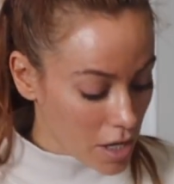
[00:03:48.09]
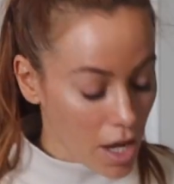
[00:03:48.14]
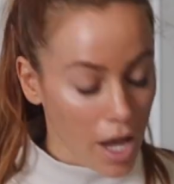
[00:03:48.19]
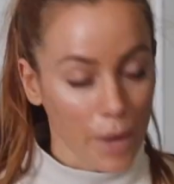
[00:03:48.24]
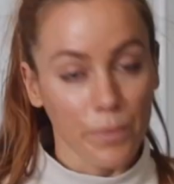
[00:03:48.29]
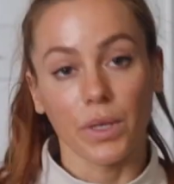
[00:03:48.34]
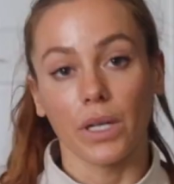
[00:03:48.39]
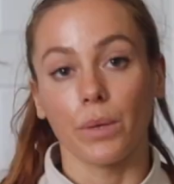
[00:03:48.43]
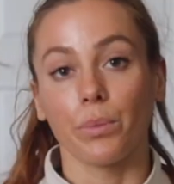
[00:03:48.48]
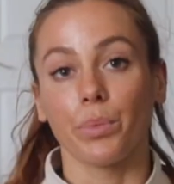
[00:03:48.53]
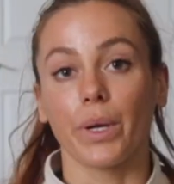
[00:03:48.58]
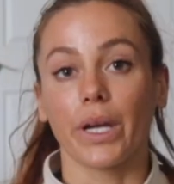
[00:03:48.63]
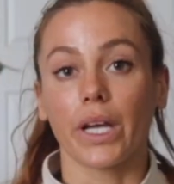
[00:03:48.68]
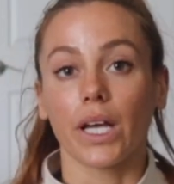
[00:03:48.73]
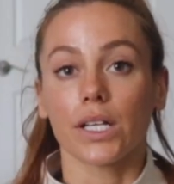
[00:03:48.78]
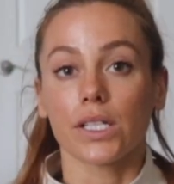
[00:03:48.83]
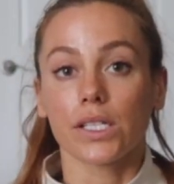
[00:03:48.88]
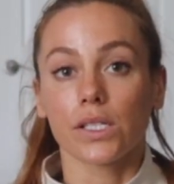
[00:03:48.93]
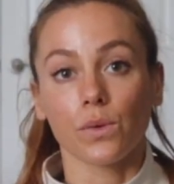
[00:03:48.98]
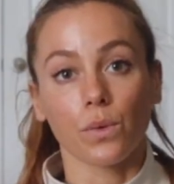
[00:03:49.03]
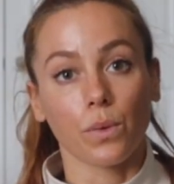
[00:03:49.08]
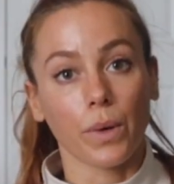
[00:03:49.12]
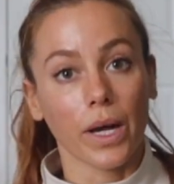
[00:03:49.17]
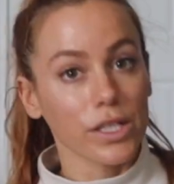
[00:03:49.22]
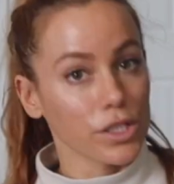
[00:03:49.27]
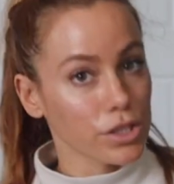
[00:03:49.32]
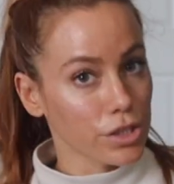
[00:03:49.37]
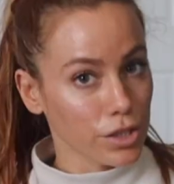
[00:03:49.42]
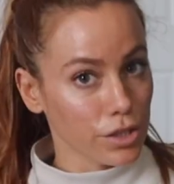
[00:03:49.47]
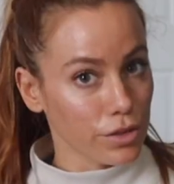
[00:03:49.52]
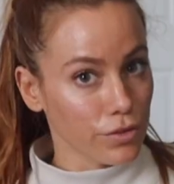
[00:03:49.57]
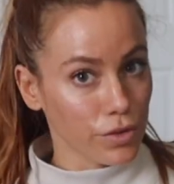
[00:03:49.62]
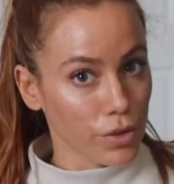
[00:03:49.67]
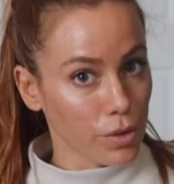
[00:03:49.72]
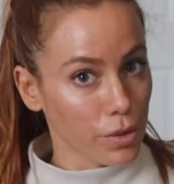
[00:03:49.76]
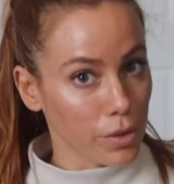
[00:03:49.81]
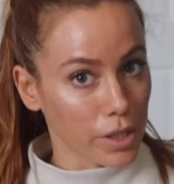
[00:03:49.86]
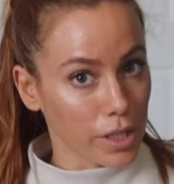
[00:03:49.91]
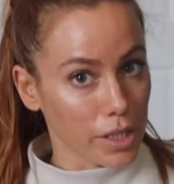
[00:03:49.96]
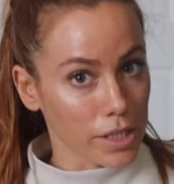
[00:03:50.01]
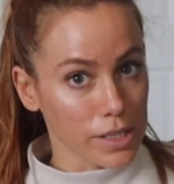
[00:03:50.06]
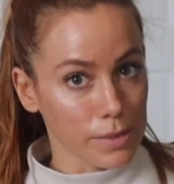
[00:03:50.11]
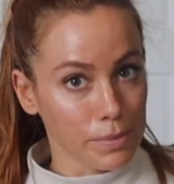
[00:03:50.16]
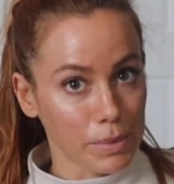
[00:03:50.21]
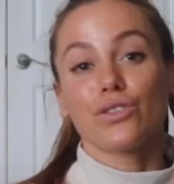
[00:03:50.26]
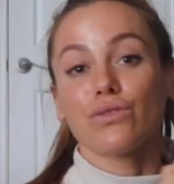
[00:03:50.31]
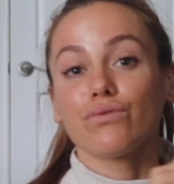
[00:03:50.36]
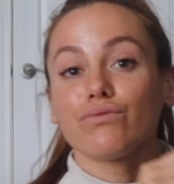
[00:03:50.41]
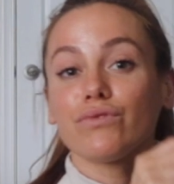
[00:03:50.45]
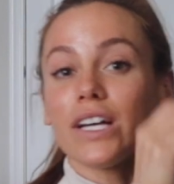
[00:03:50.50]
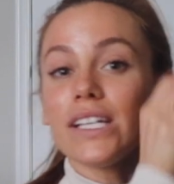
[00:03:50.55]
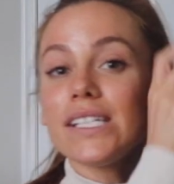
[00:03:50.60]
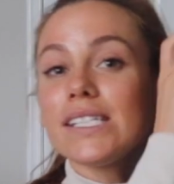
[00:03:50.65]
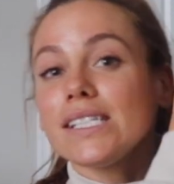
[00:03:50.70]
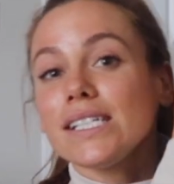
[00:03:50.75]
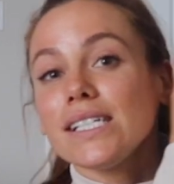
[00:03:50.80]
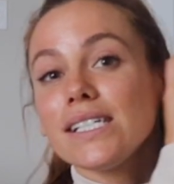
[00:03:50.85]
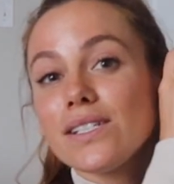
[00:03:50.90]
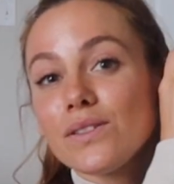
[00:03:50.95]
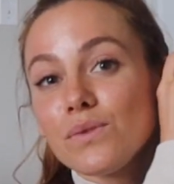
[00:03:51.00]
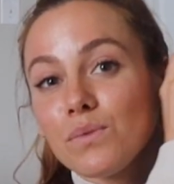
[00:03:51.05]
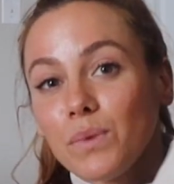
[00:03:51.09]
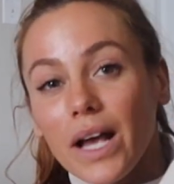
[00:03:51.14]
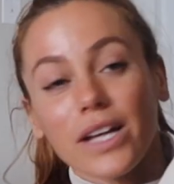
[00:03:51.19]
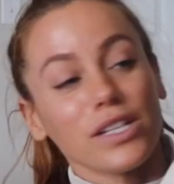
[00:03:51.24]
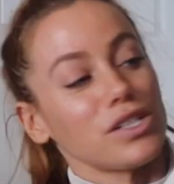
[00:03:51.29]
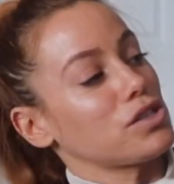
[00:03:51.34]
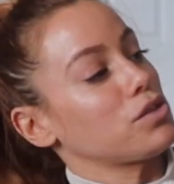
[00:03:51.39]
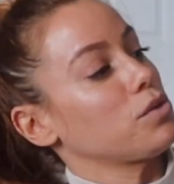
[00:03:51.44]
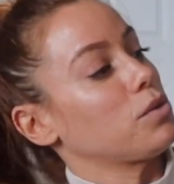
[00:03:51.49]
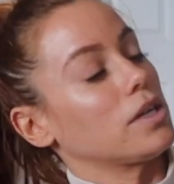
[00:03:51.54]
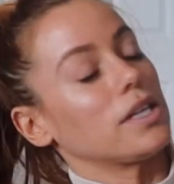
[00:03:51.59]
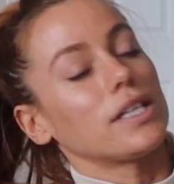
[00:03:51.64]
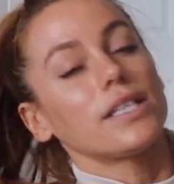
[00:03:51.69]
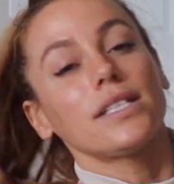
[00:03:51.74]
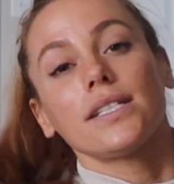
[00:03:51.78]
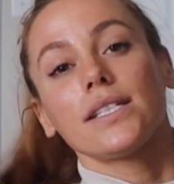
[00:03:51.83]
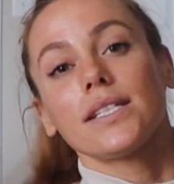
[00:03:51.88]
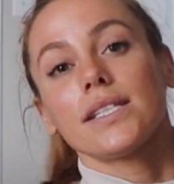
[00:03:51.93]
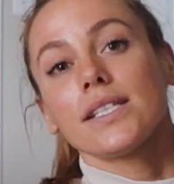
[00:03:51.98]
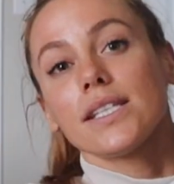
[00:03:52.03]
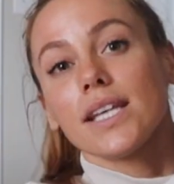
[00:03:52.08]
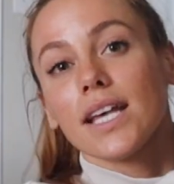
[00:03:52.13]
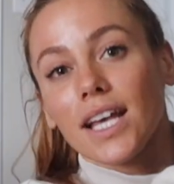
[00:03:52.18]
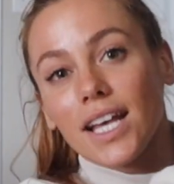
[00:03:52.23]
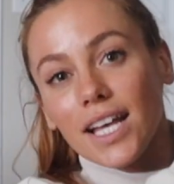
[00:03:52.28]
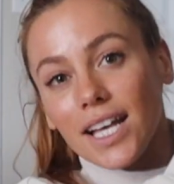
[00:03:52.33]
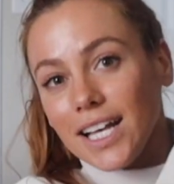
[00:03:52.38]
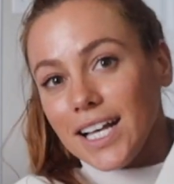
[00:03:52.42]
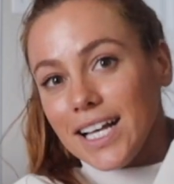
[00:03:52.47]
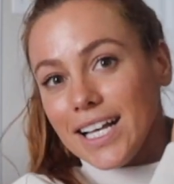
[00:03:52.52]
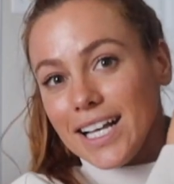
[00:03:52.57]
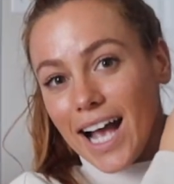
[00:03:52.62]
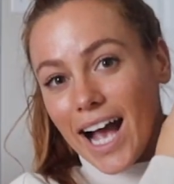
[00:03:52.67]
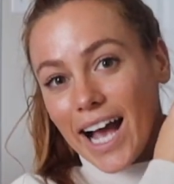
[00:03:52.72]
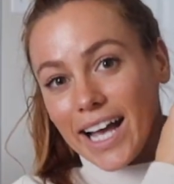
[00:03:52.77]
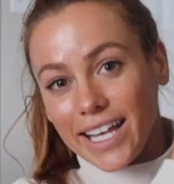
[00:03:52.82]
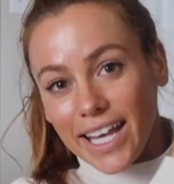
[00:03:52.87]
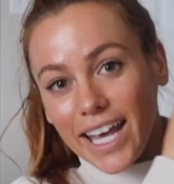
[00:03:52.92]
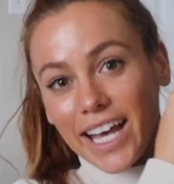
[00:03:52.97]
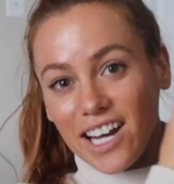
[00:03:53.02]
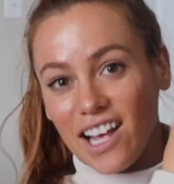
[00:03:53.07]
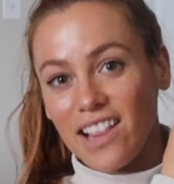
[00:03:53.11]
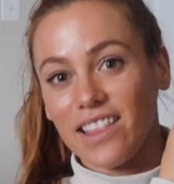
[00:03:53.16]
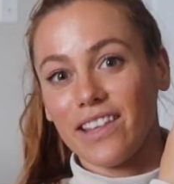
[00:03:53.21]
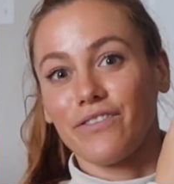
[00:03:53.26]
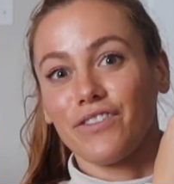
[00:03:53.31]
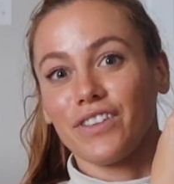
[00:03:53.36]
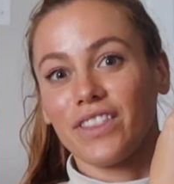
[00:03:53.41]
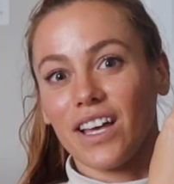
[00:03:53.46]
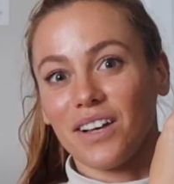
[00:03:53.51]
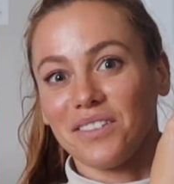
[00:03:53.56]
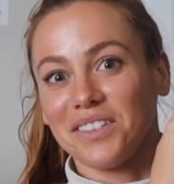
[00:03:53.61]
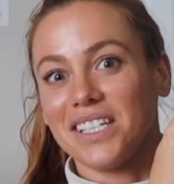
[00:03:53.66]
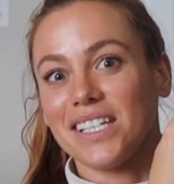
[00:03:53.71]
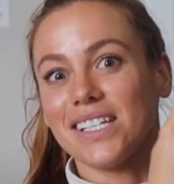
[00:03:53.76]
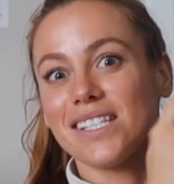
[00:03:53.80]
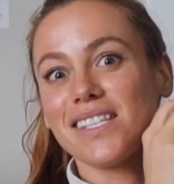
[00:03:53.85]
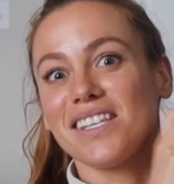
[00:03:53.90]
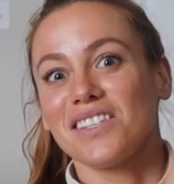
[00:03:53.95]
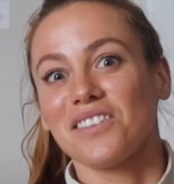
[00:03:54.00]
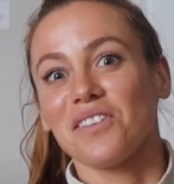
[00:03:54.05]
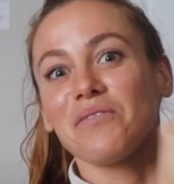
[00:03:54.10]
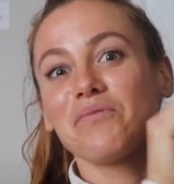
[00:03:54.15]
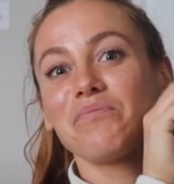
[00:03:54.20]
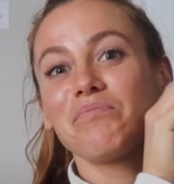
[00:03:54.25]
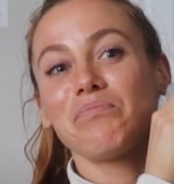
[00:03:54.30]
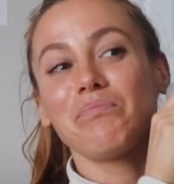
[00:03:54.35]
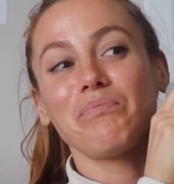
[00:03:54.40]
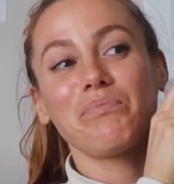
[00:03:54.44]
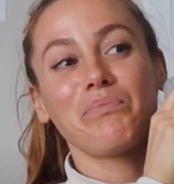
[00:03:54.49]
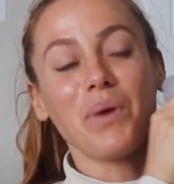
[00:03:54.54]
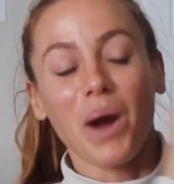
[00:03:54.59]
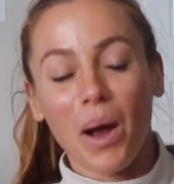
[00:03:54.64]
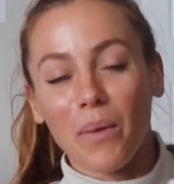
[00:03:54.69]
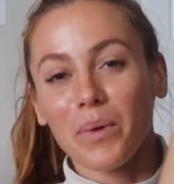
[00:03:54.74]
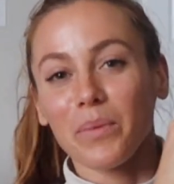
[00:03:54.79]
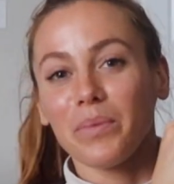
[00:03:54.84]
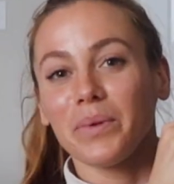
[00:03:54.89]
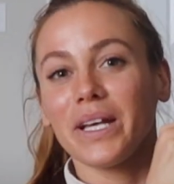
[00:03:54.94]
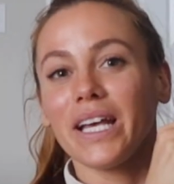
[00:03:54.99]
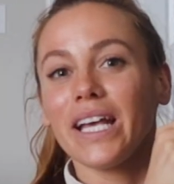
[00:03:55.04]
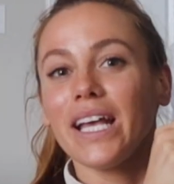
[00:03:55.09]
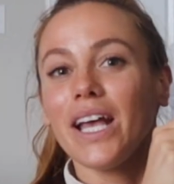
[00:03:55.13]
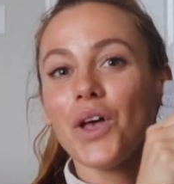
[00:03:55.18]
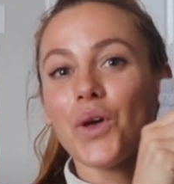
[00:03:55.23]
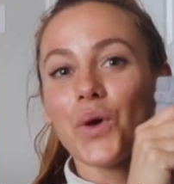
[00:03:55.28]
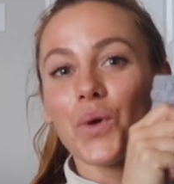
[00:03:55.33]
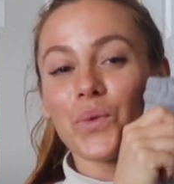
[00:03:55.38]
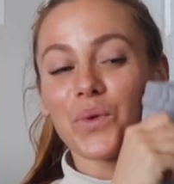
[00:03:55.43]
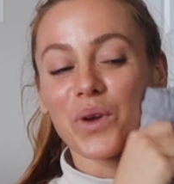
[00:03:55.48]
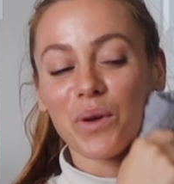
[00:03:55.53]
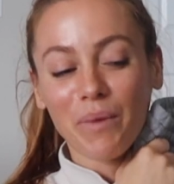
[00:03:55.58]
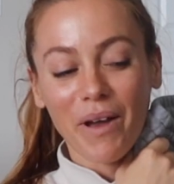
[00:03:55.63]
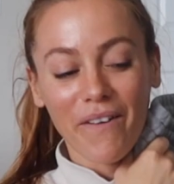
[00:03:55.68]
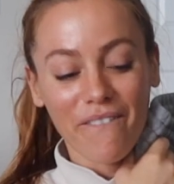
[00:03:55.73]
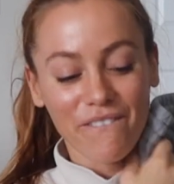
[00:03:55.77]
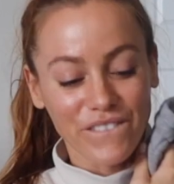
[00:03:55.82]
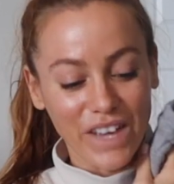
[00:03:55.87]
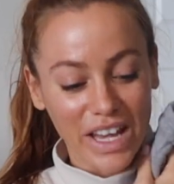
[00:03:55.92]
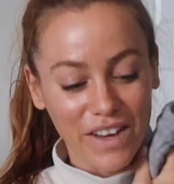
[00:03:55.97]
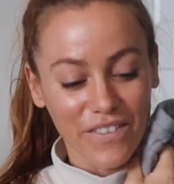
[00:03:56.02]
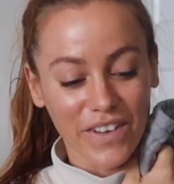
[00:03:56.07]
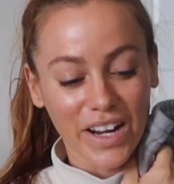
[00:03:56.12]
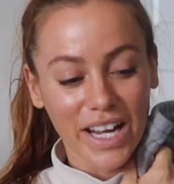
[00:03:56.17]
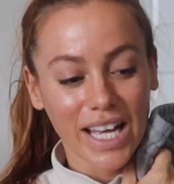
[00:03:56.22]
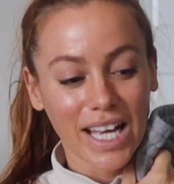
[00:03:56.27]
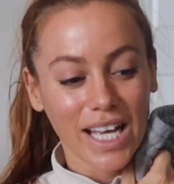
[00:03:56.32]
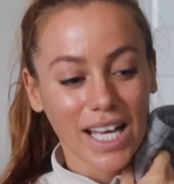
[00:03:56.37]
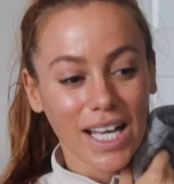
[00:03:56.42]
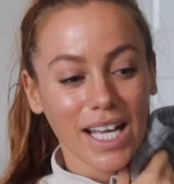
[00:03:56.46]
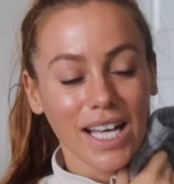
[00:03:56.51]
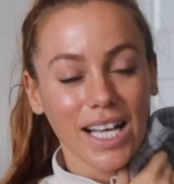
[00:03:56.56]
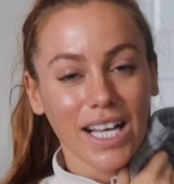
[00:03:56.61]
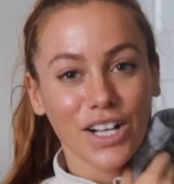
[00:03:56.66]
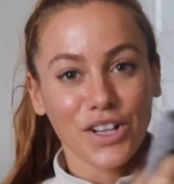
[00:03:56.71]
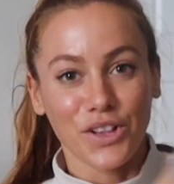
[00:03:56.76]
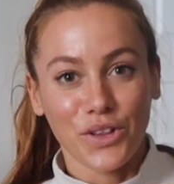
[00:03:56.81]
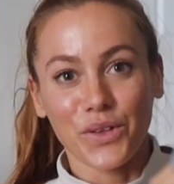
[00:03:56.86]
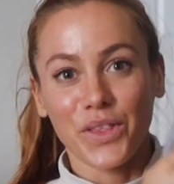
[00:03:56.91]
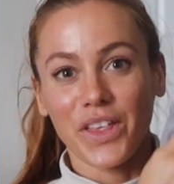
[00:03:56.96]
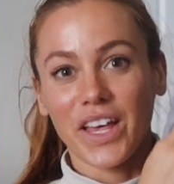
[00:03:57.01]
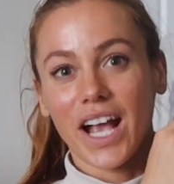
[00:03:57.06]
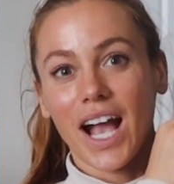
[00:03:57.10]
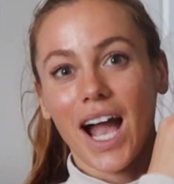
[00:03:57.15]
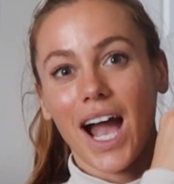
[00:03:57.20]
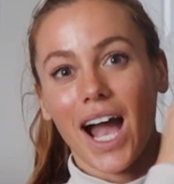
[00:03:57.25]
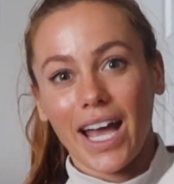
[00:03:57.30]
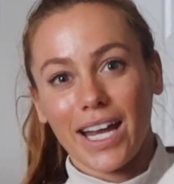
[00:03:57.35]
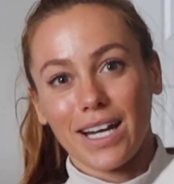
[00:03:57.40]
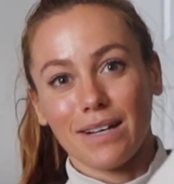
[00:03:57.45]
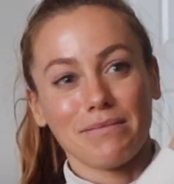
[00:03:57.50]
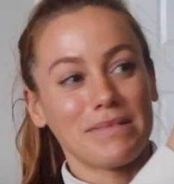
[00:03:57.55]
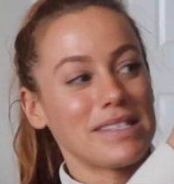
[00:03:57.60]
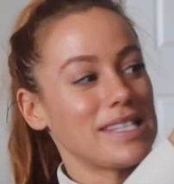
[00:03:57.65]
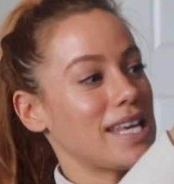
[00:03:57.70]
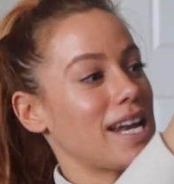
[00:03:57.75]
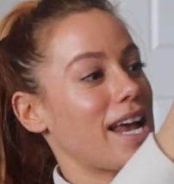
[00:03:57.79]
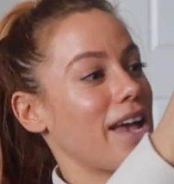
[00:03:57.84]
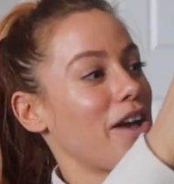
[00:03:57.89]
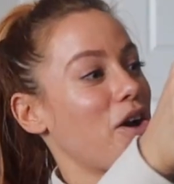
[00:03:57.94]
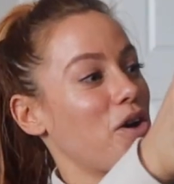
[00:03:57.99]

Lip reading: I'm gonna bring a sweatshirt, of course. Trusty sweat shorts. I cannot live without these. These are probably one of my favorite clothing items that I